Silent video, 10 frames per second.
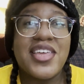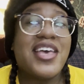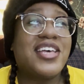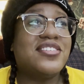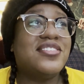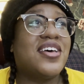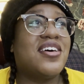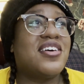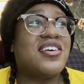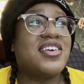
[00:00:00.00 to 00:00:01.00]
It had
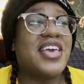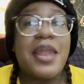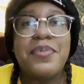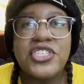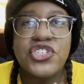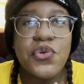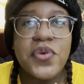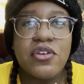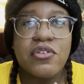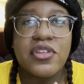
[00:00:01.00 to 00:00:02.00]
been
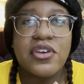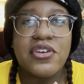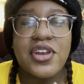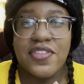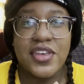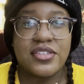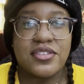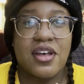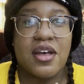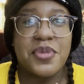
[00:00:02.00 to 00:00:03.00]
snowing earlier, and I think it
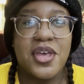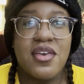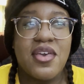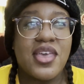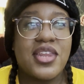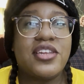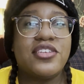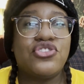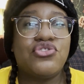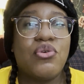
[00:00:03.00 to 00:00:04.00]
stopped. And it
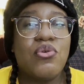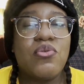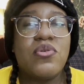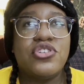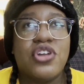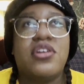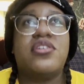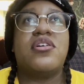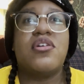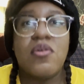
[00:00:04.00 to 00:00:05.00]
is so
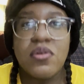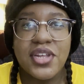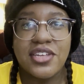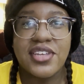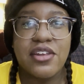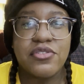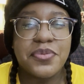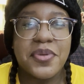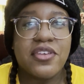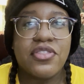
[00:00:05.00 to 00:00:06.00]
darn cold outside. It was
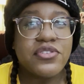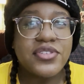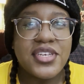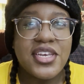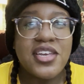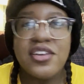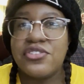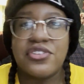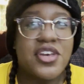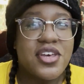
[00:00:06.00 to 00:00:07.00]
about like 13
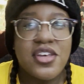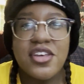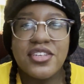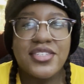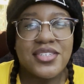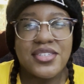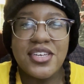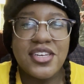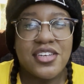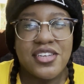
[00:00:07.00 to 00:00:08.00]
or
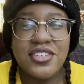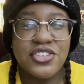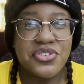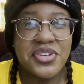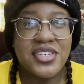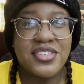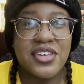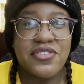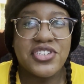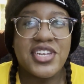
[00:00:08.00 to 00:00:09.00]
16 degrees,
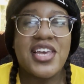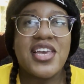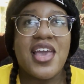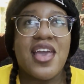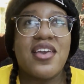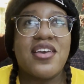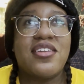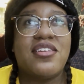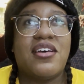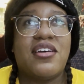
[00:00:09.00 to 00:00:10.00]
give or take,
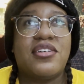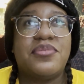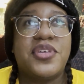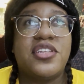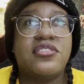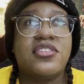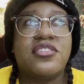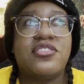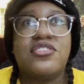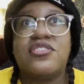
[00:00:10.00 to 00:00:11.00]
and it looks like
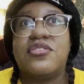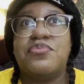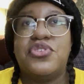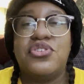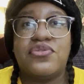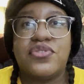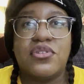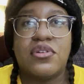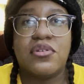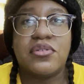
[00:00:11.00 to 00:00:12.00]
it's just a beautiful,
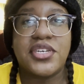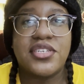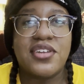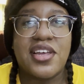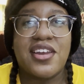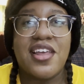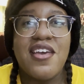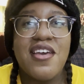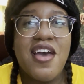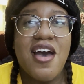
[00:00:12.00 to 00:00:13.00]
glorious night,
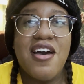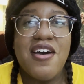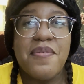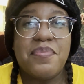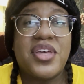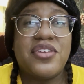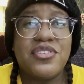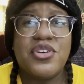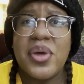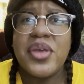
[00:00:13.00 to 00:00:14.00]
but
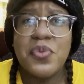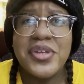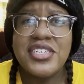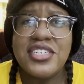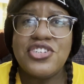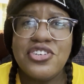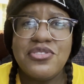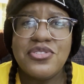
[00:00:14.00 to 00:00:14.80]
quite windy too.